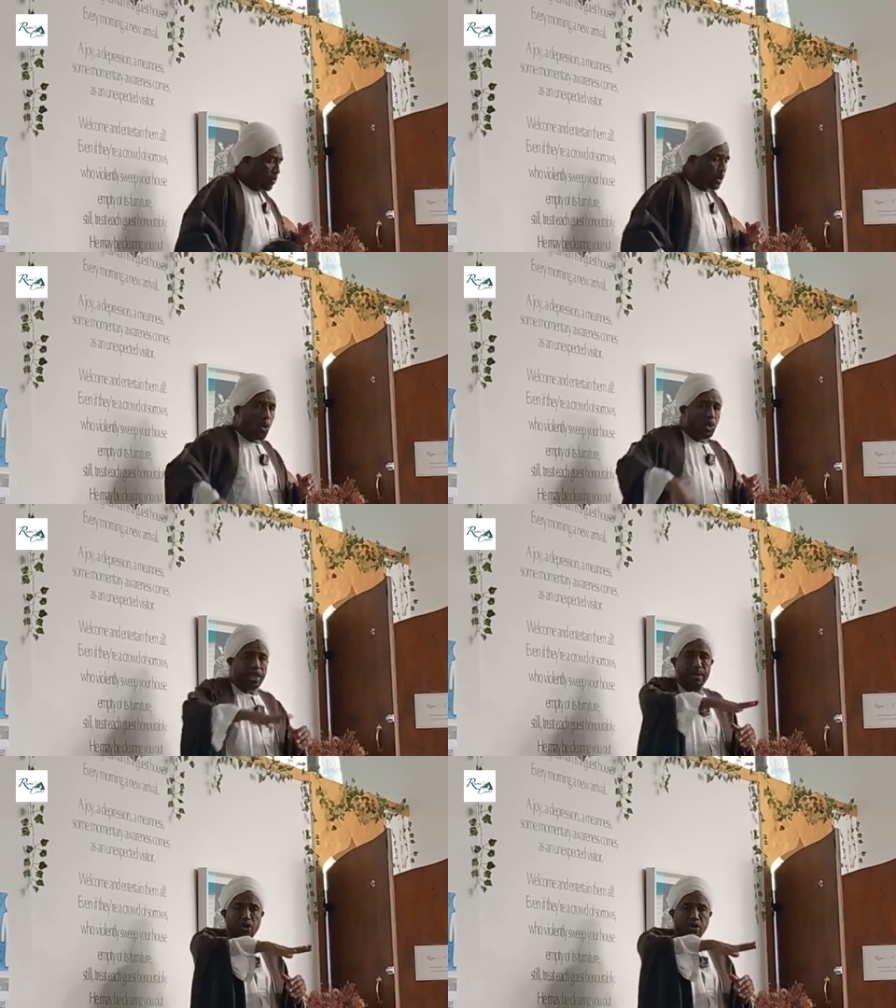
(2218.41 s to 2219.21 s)
put
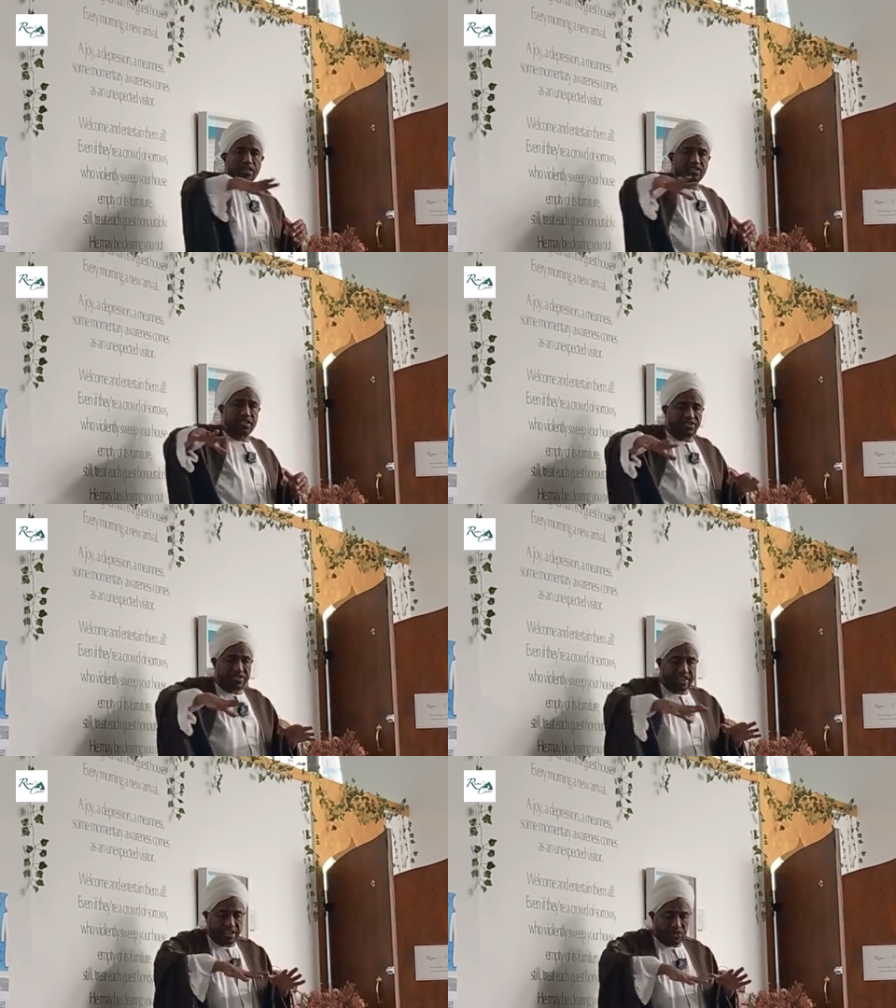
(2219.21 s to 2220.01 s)
water because it is
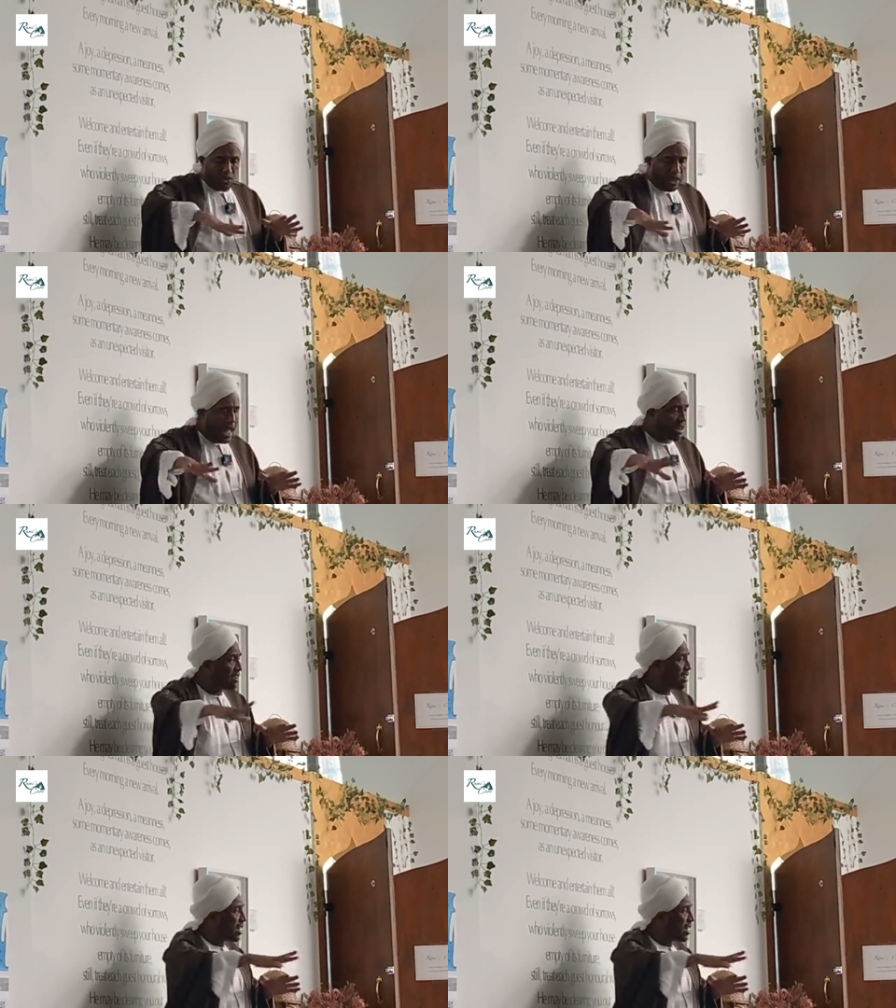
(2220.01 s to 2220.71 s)
dusty in Sudan,